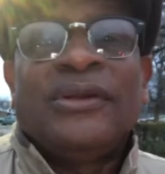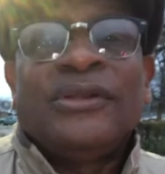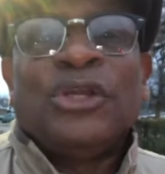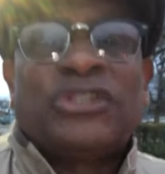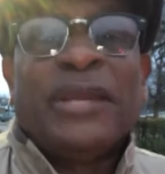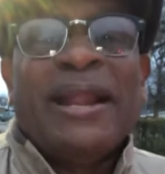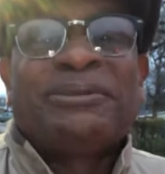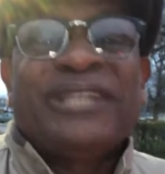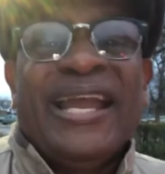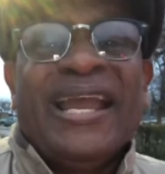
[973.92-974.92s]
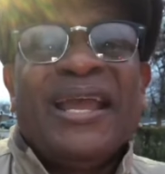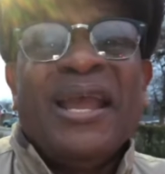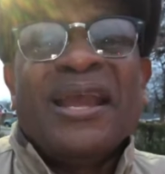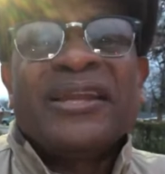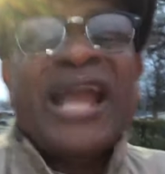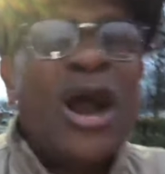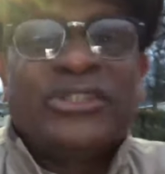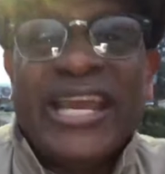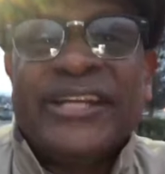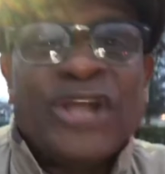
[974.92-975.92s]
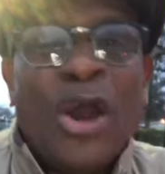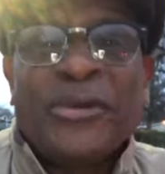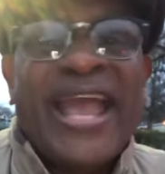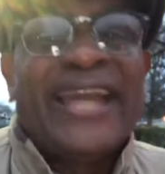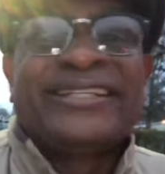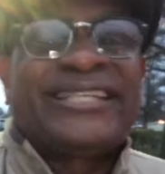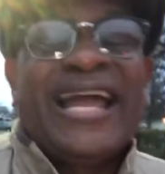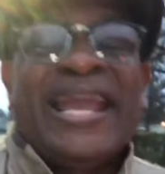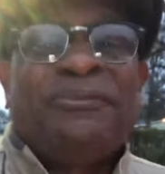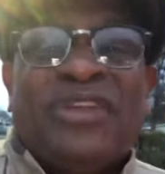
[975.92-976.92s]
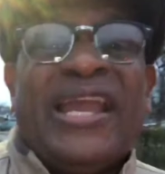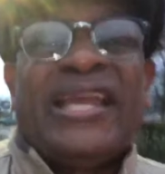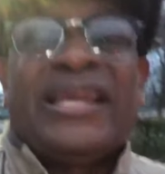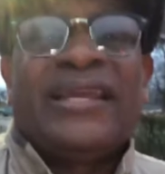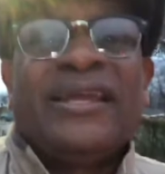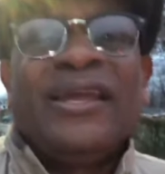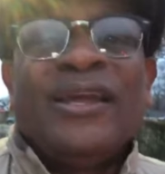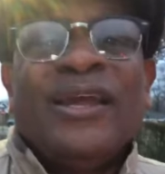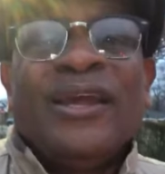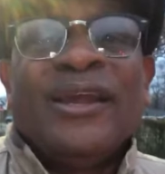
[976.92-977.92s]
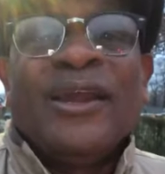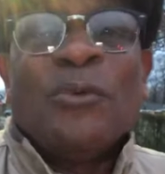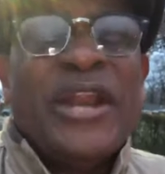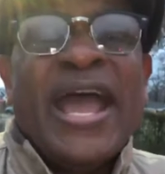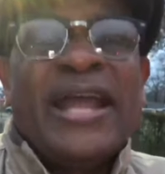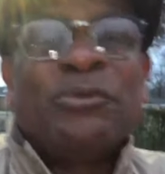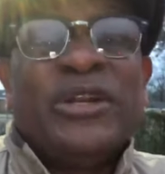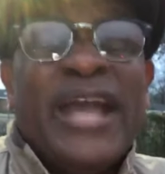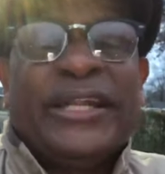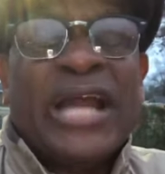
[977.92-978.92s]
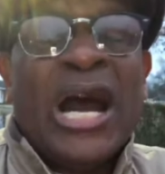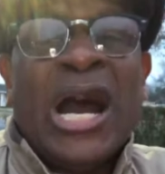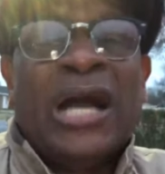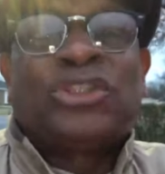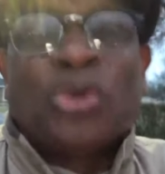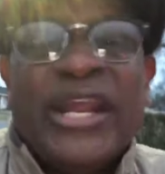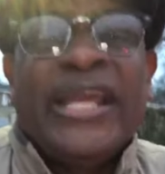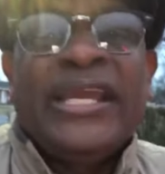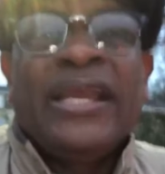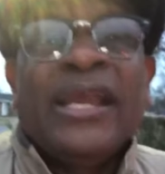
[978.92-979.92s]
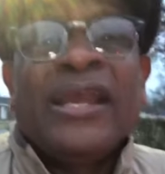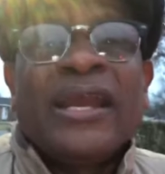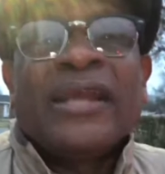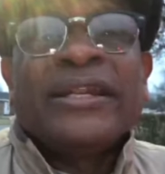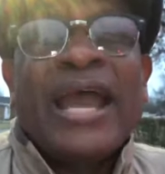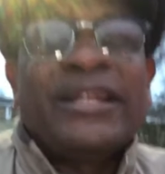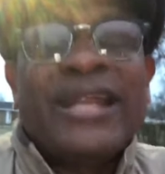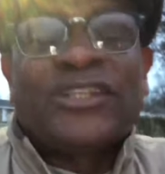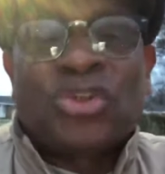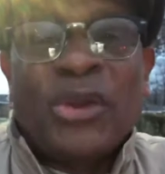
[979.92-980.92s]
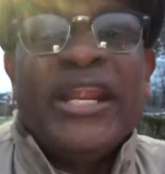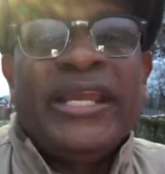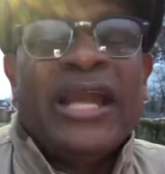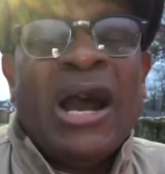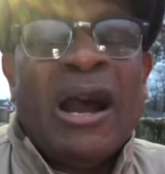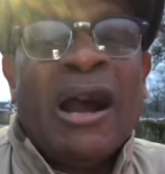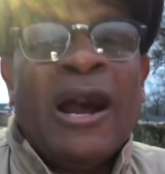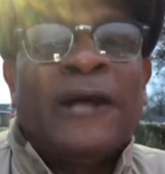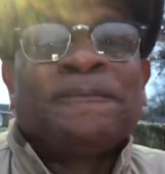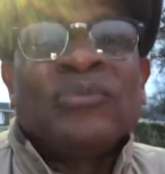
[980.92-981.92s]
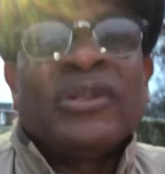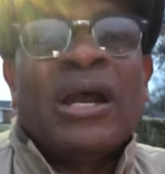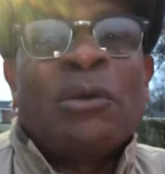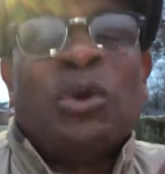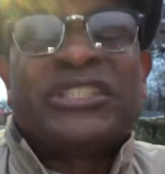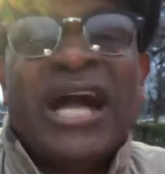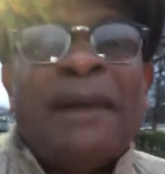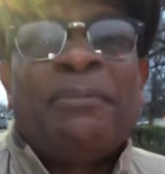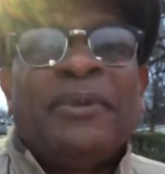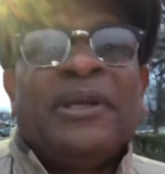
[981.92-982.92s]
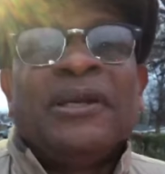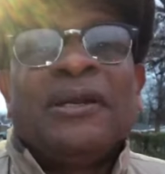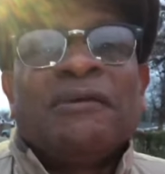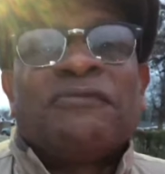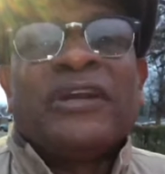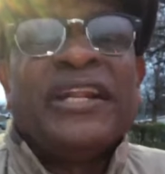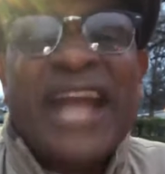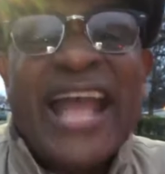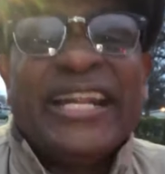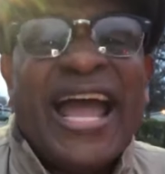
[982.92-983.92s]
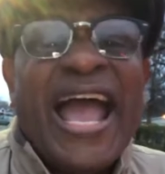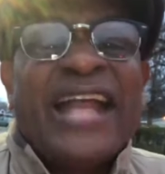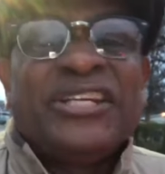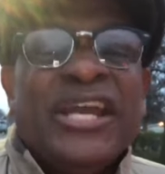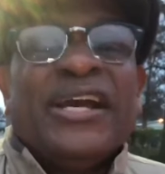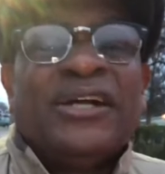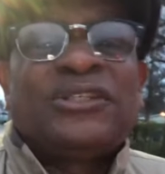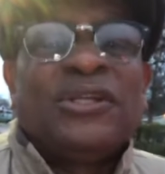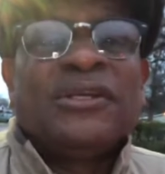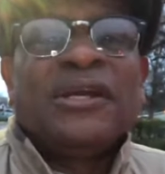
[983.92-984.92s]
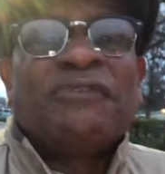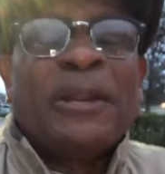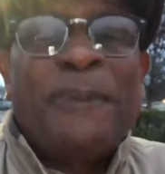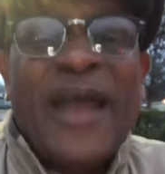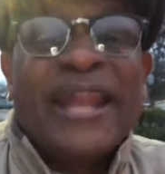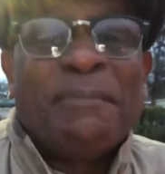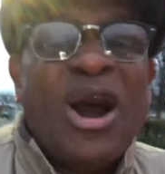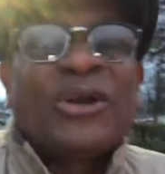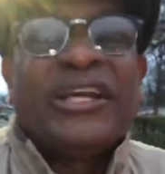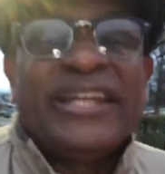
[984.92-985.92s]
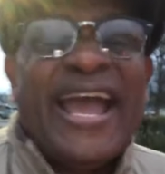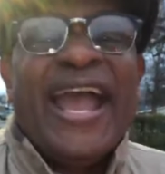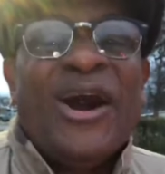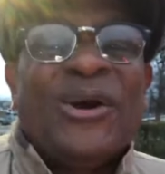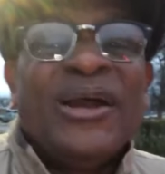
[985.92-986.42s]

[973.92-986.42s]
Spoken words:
You see what I'm saying? Y'all did Noriega the same thing. When that treaty was up for the 99 years for the Panama Canal,